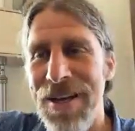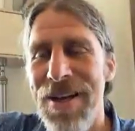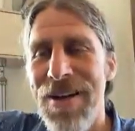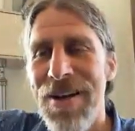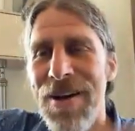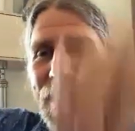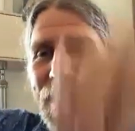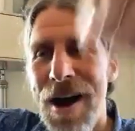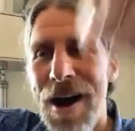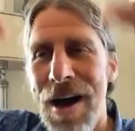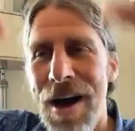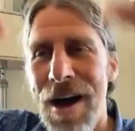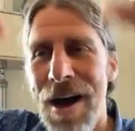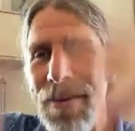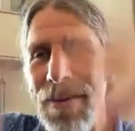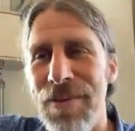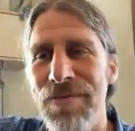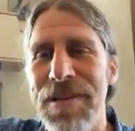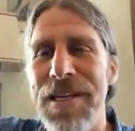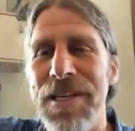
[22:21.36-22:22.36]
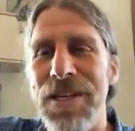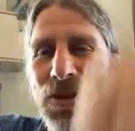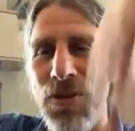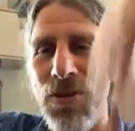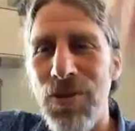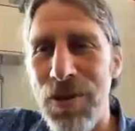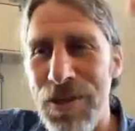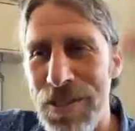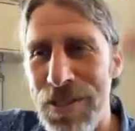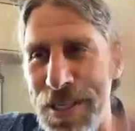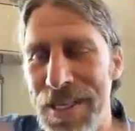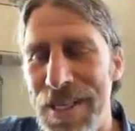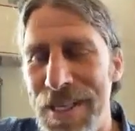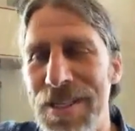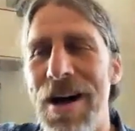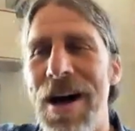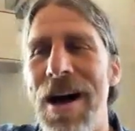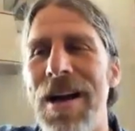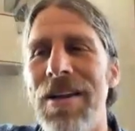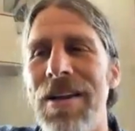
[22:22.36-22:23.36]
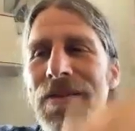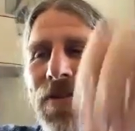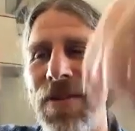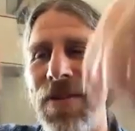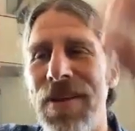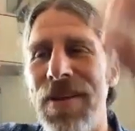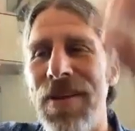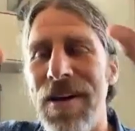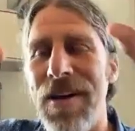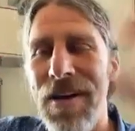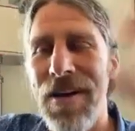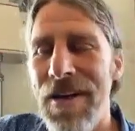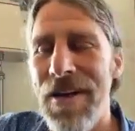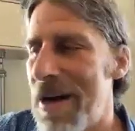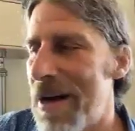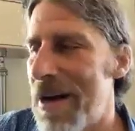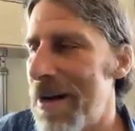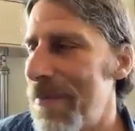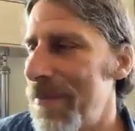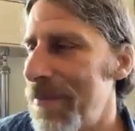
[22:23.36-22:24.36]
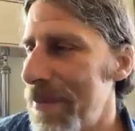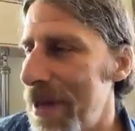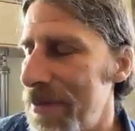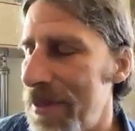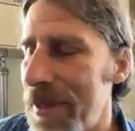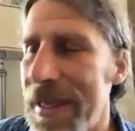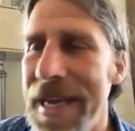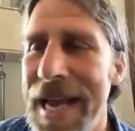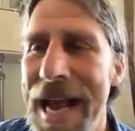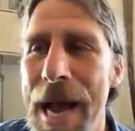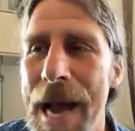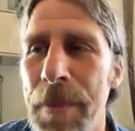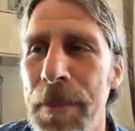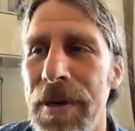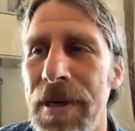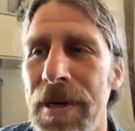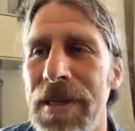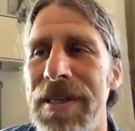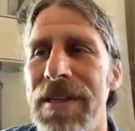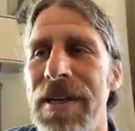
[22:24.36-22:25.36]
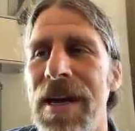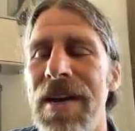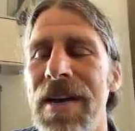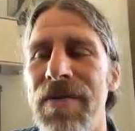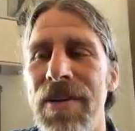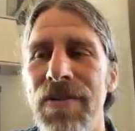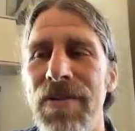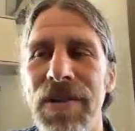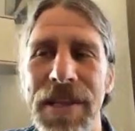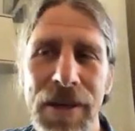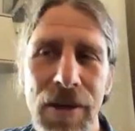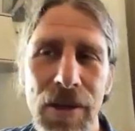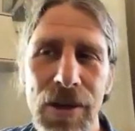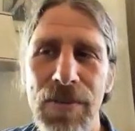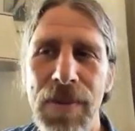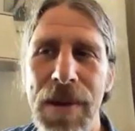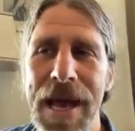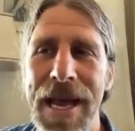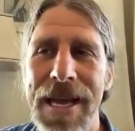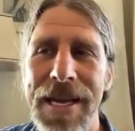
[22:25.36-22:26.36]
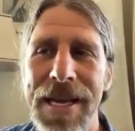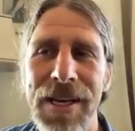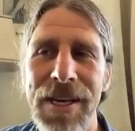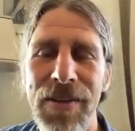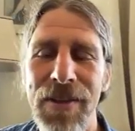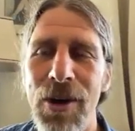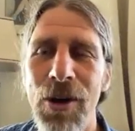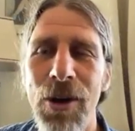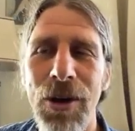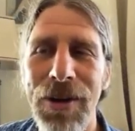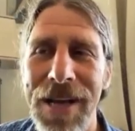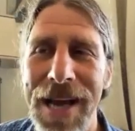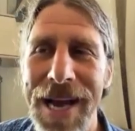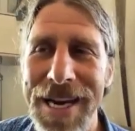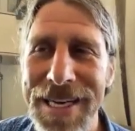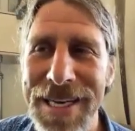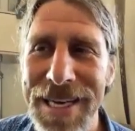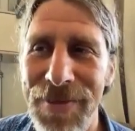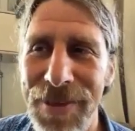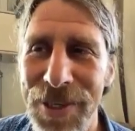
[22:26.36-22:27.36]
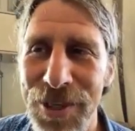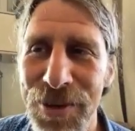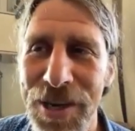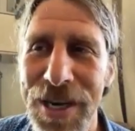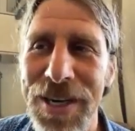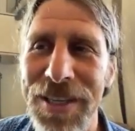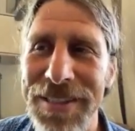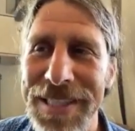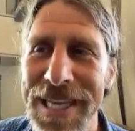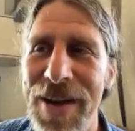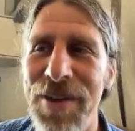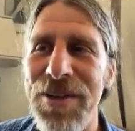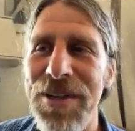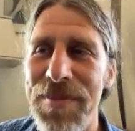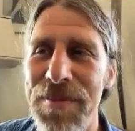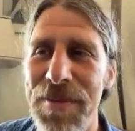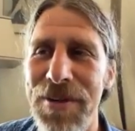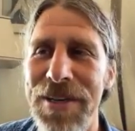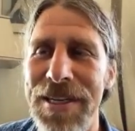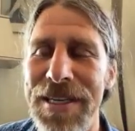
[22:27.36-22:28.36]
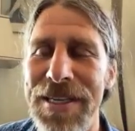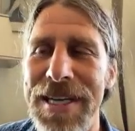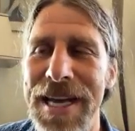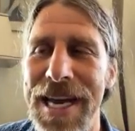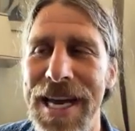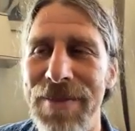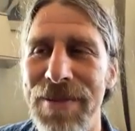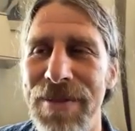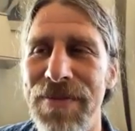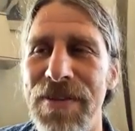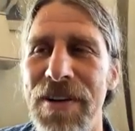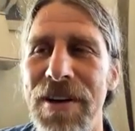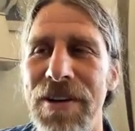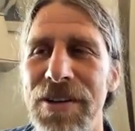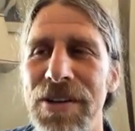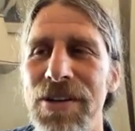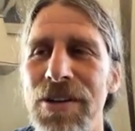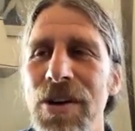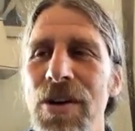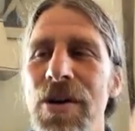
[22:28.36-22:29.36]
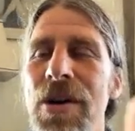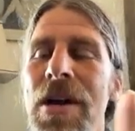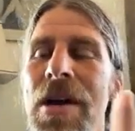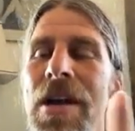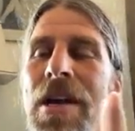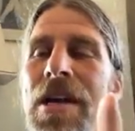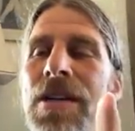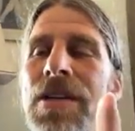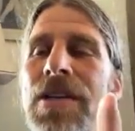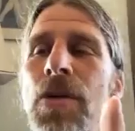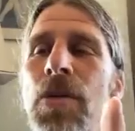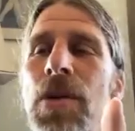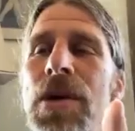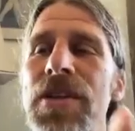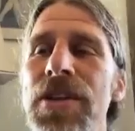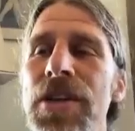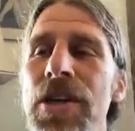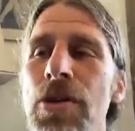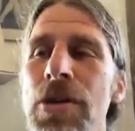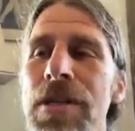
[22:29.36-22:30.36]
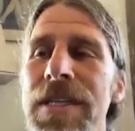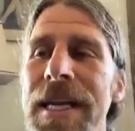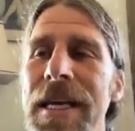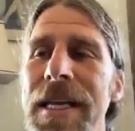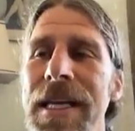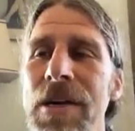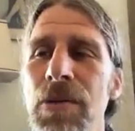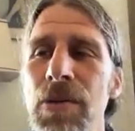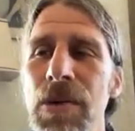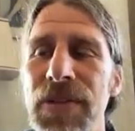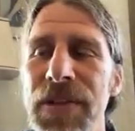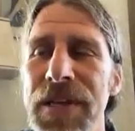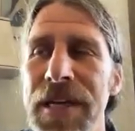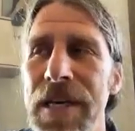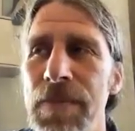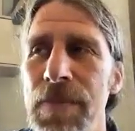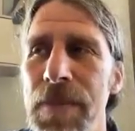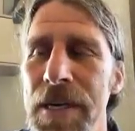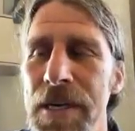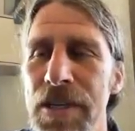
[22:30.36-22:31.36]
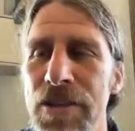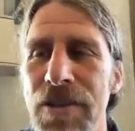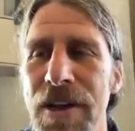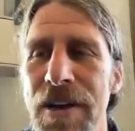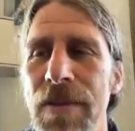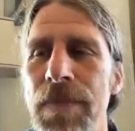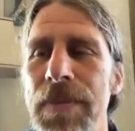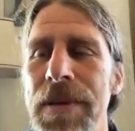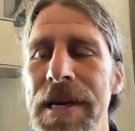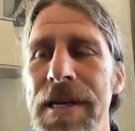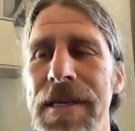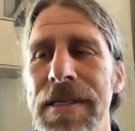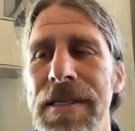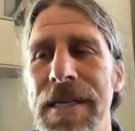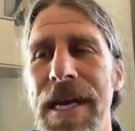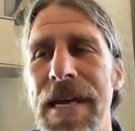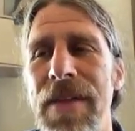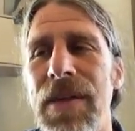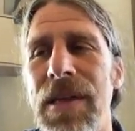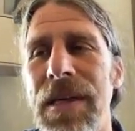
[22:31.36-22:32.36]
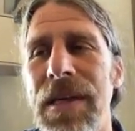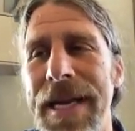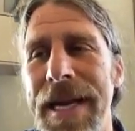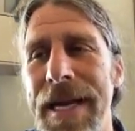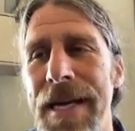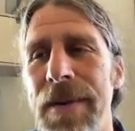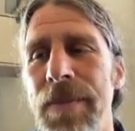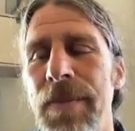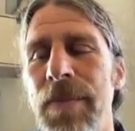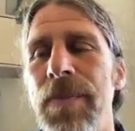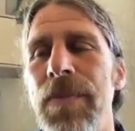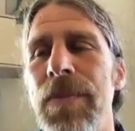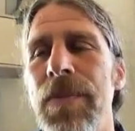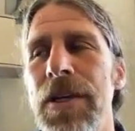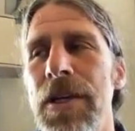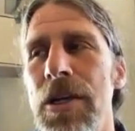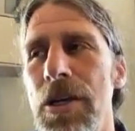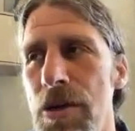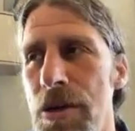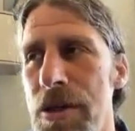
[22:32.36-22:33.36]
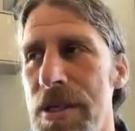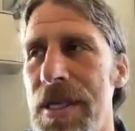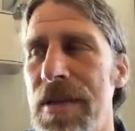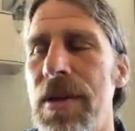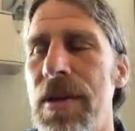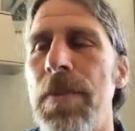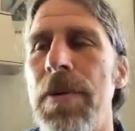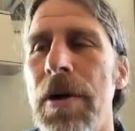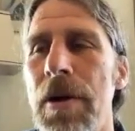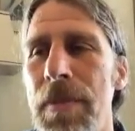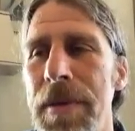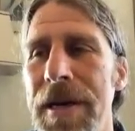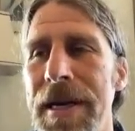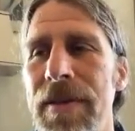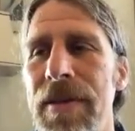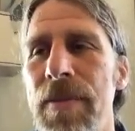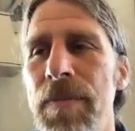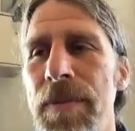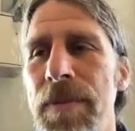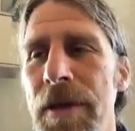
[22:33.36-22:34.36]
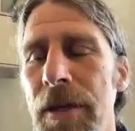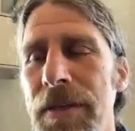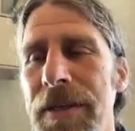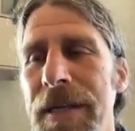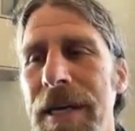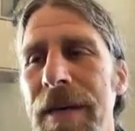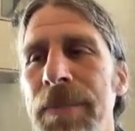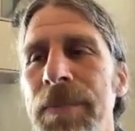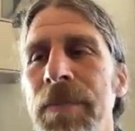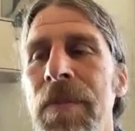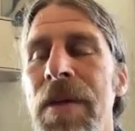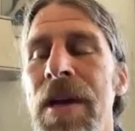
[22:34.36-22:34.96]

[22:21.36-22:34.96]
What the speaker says: all of the resources, all of the capital, and none of it really goes back. You know, the whole idea of a trickle down community is kind of a farce. So with you dealing with the administrative piece and the land use and the permitting and the building,